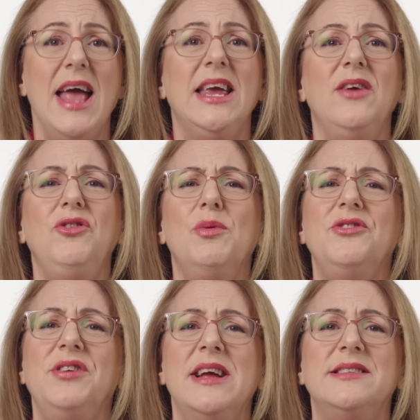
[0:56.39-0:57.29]
and gives you a
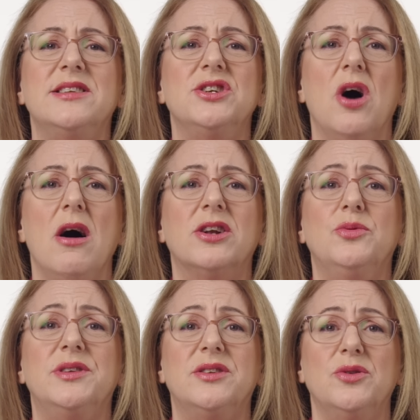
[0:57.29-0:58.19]
chance to talk
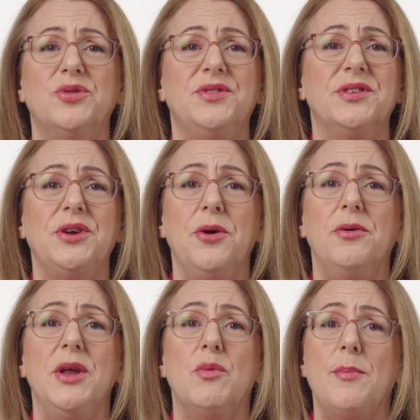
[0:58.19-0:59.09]
to a Social
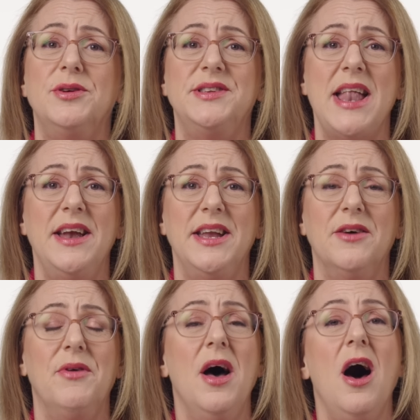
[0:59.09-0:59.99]
Security representative